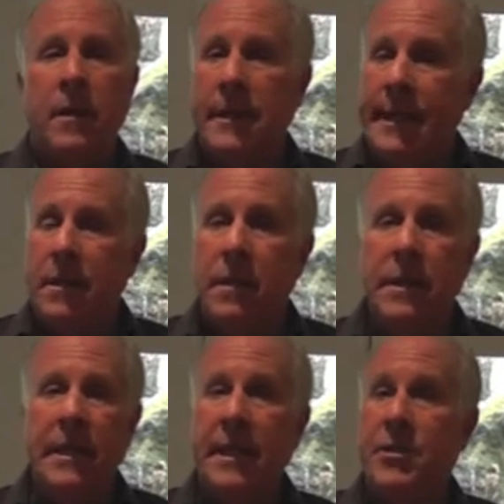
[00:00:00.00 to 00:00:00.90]
legal
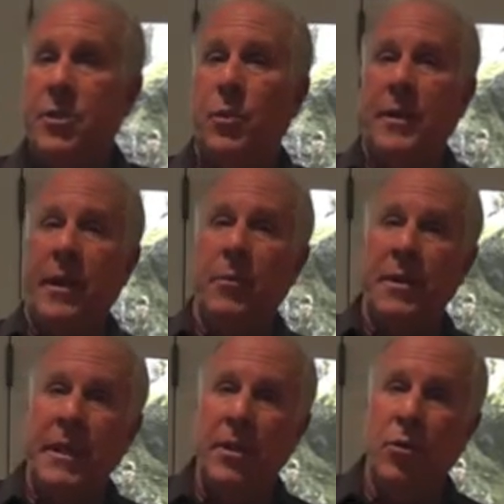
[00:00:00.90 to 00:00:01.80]
in nature, whether they were
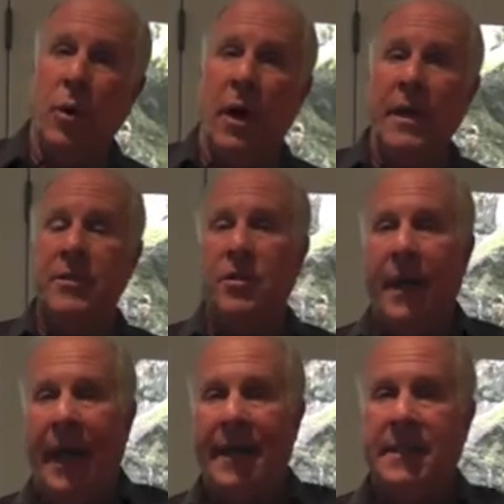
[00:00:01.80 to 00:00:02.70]
DUIs or
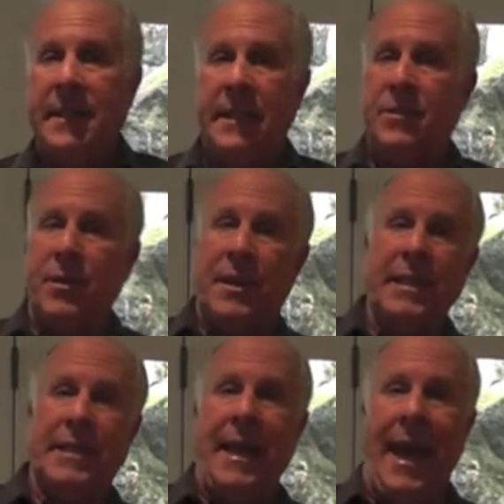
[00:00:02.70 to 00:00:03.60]
accidents or
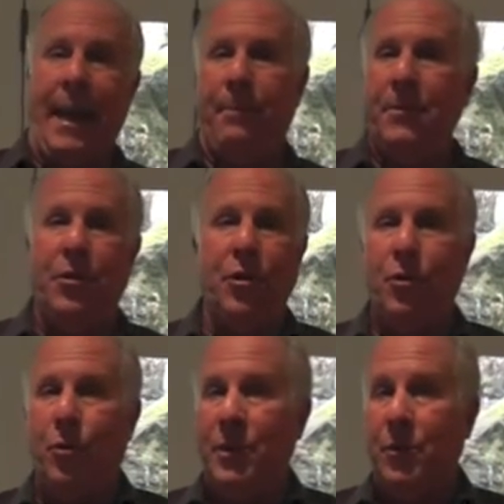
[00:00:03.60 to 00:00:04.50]
things that happened to
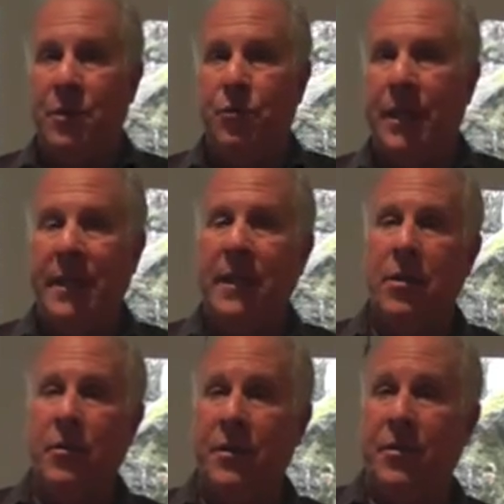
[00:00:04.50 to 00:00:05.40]
you when you were
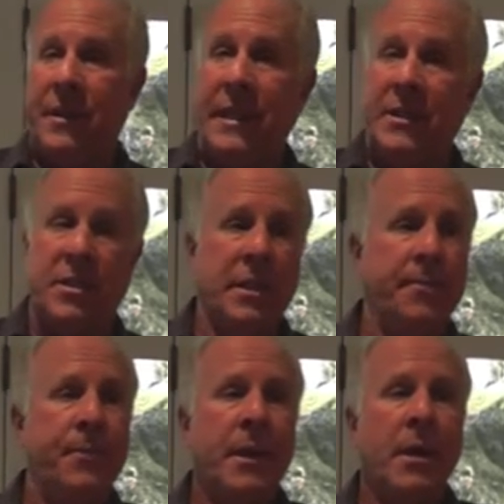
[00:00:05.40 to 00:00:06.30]
drinking or in your addiction,